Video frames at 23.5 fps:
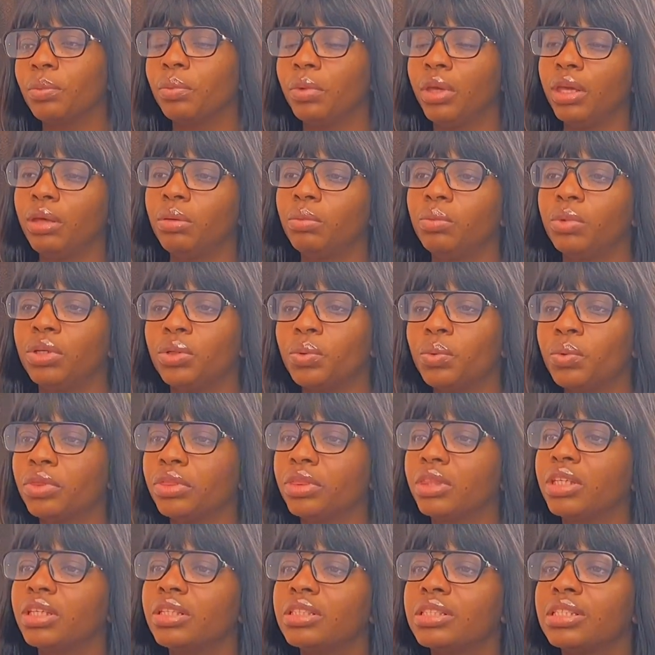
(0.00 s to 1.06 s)
we don't
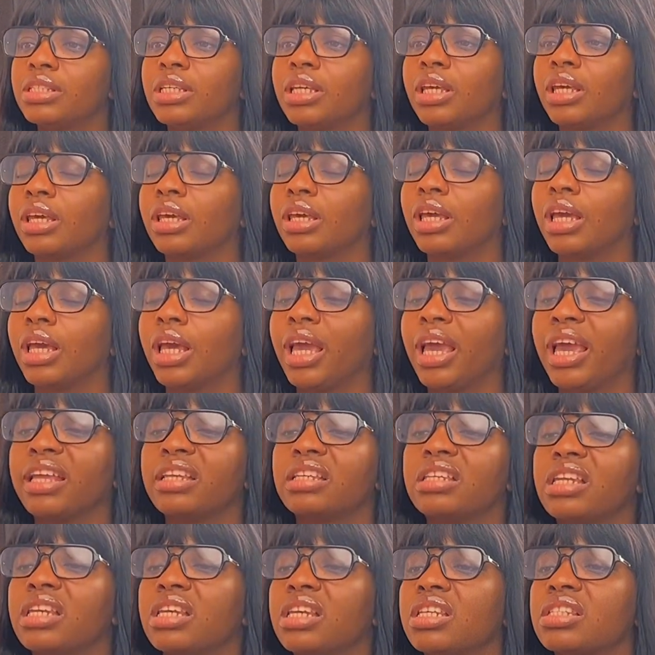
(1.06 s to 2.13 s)
think the
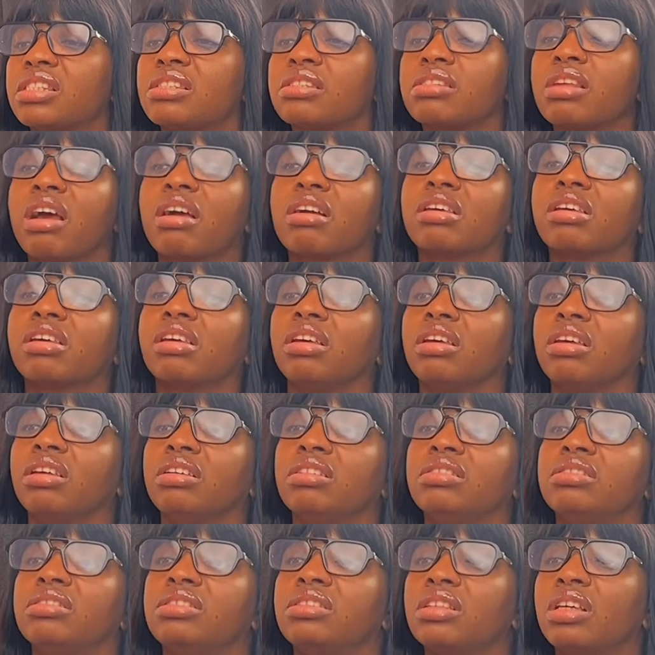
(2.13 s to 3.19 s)
ending is that
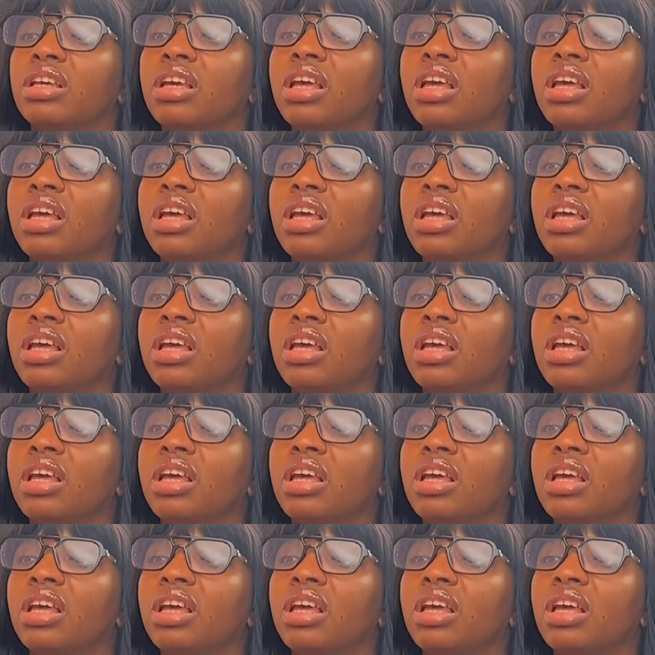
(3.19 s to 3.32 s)
good.